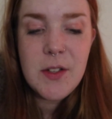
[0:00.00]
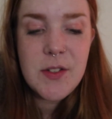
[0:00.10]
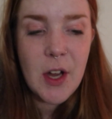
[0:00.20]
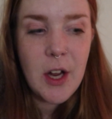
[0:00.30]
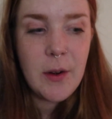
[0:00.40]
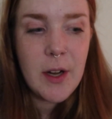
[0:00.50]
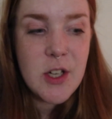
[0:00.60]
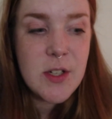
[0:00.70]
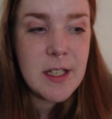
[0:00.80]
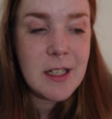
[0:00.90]
so I
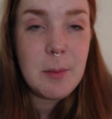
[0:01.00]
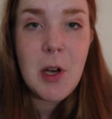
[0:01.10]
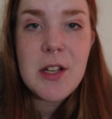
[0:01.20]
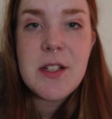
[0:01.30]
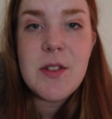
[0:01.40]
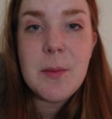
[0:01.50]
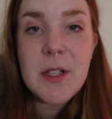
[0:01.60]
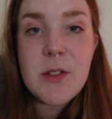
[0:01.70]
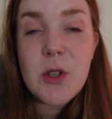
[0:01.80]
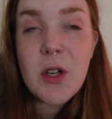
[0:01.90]
just need a blast of
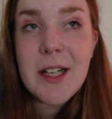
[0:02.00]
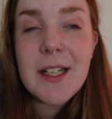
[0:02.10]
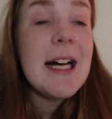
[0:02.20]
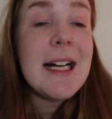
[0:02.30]
something stronger.